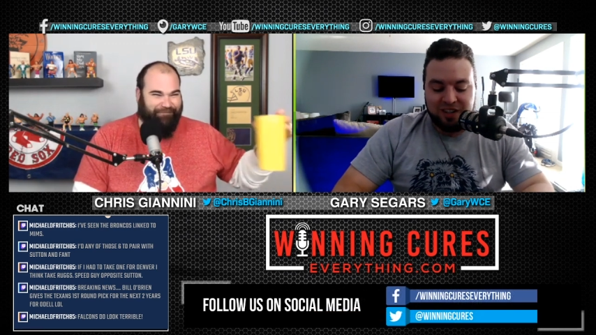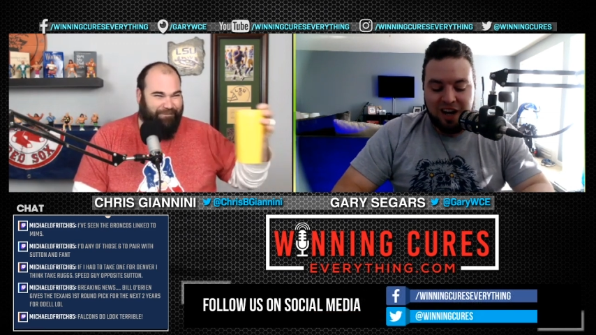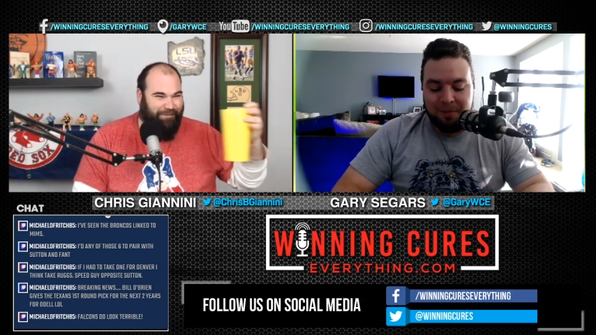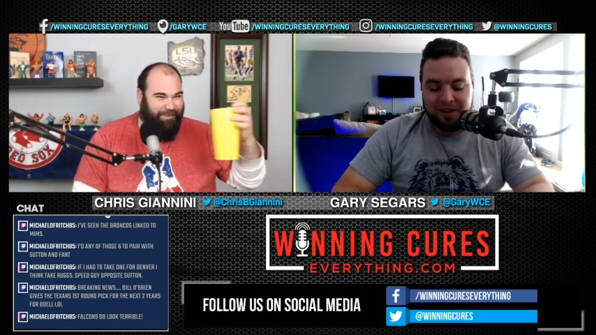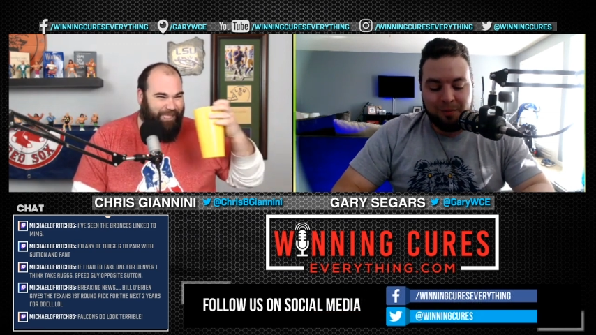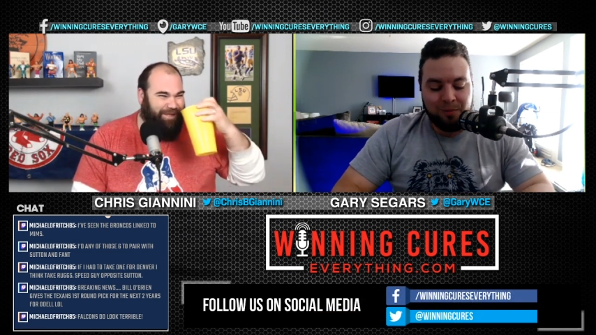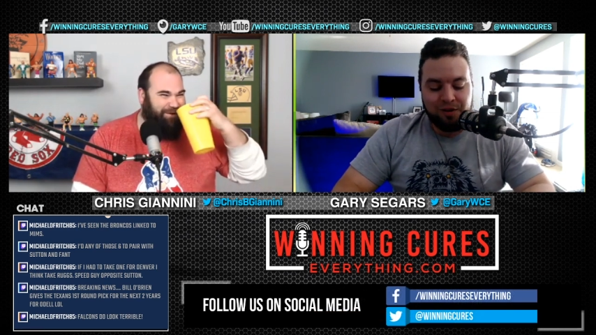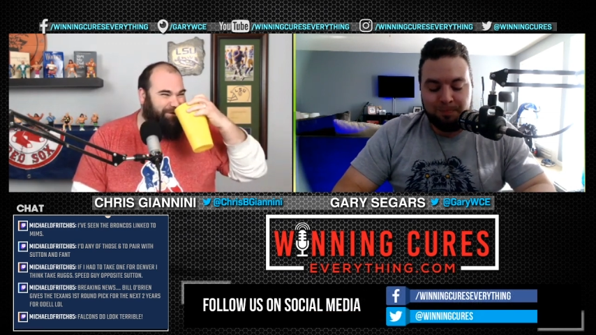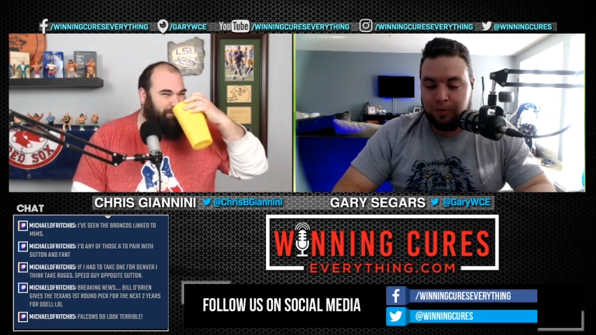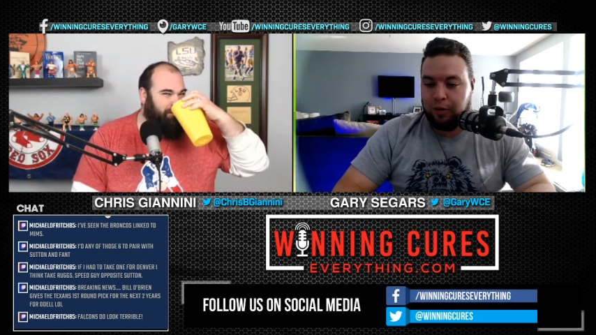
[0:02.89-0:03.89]
Speaker 1: Topic
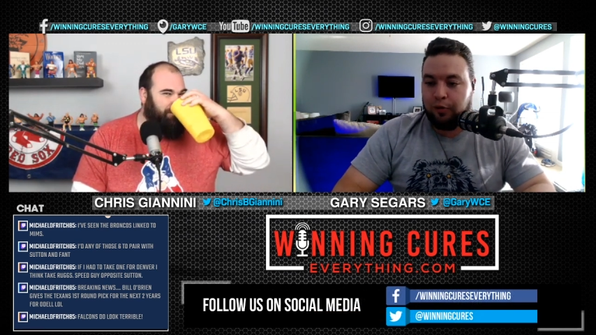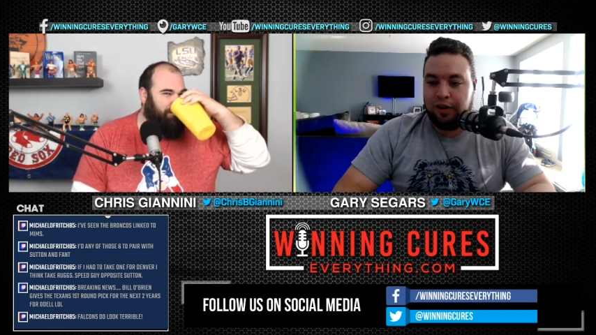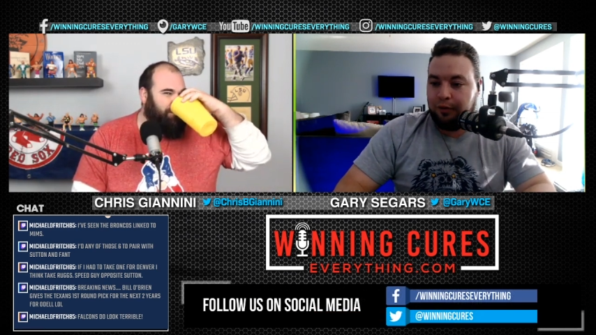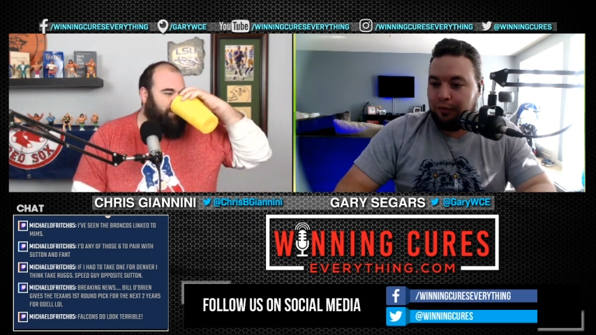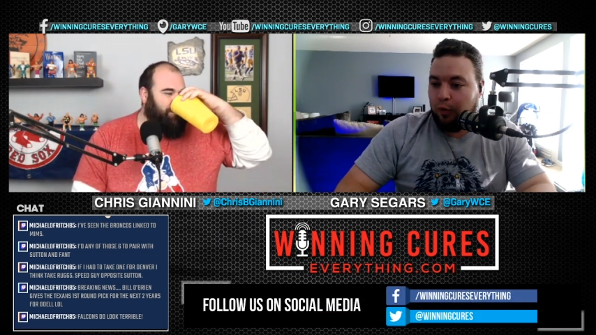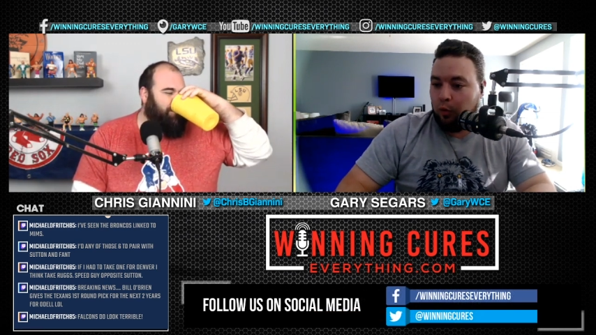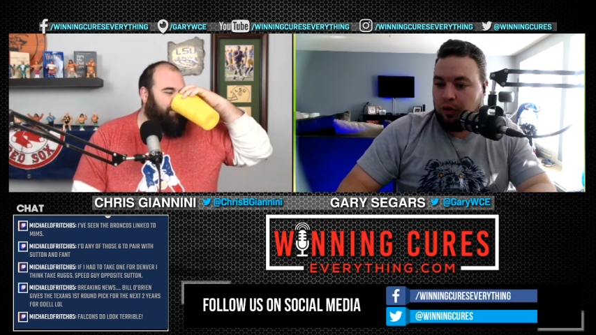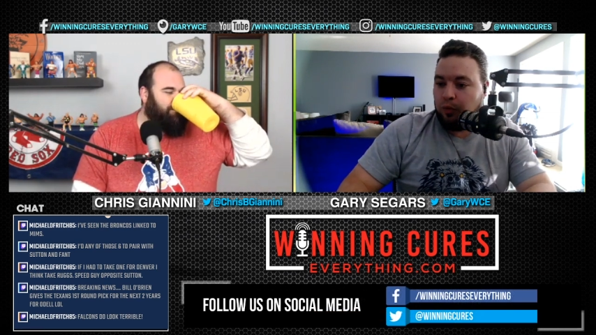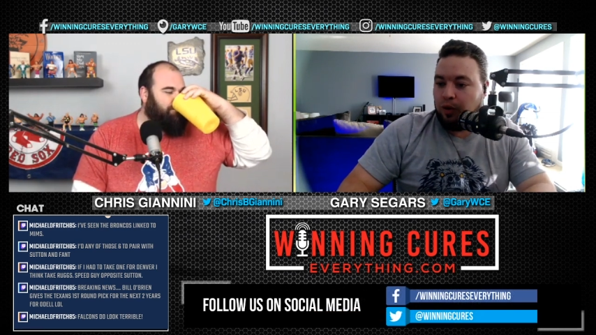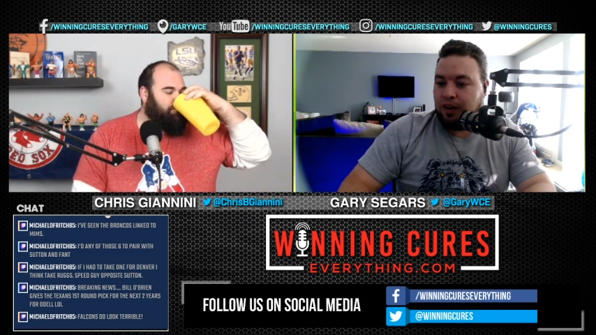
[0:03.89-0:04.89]
number three or four or
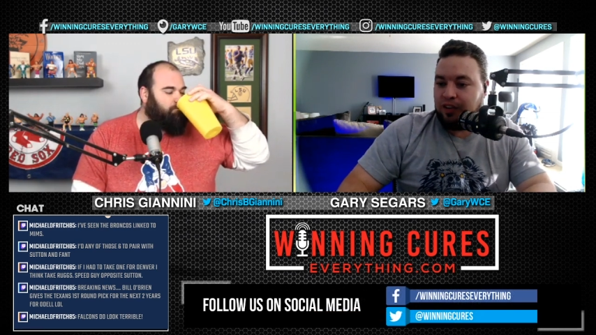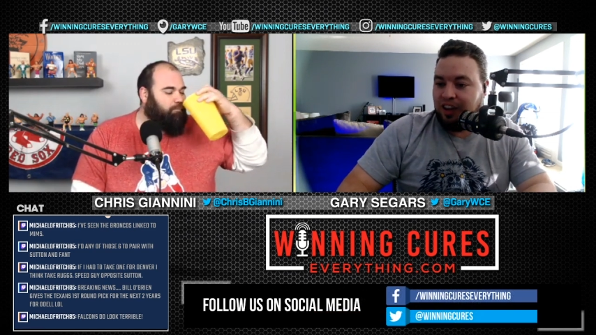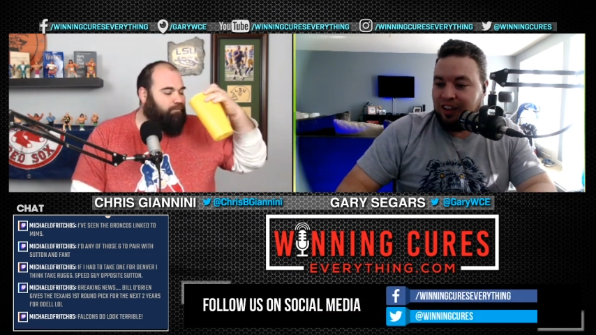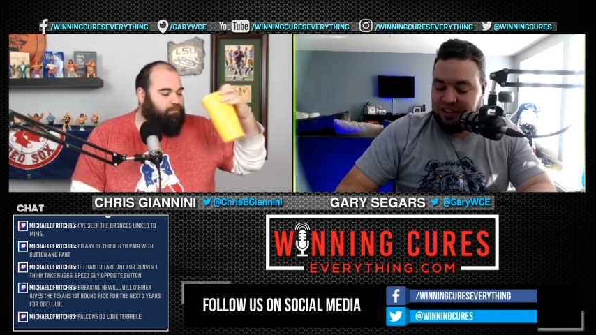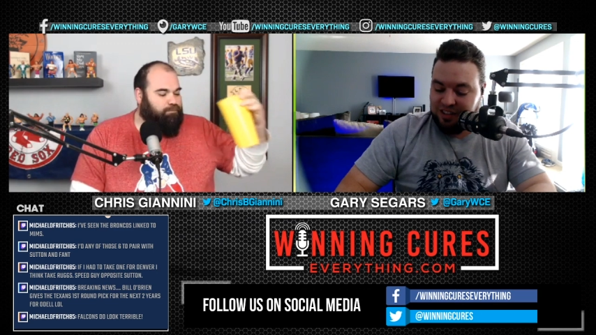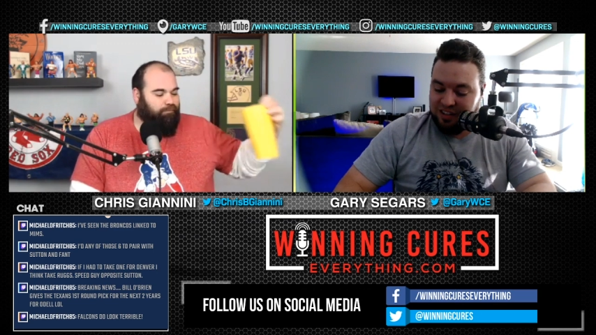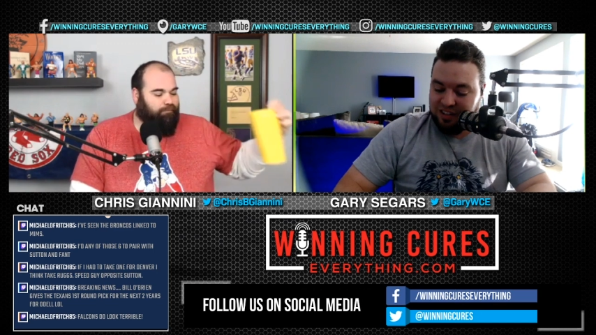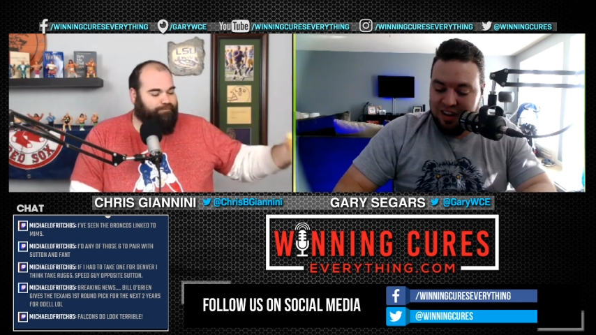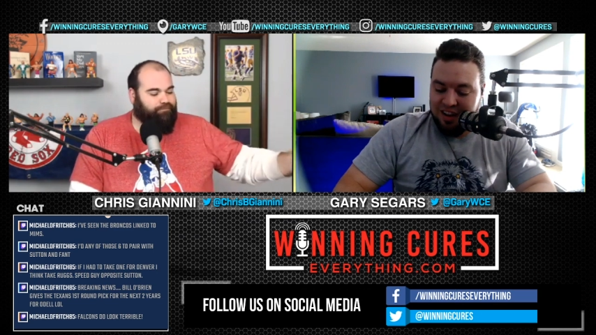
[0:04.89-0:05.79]
whatever the hell this is.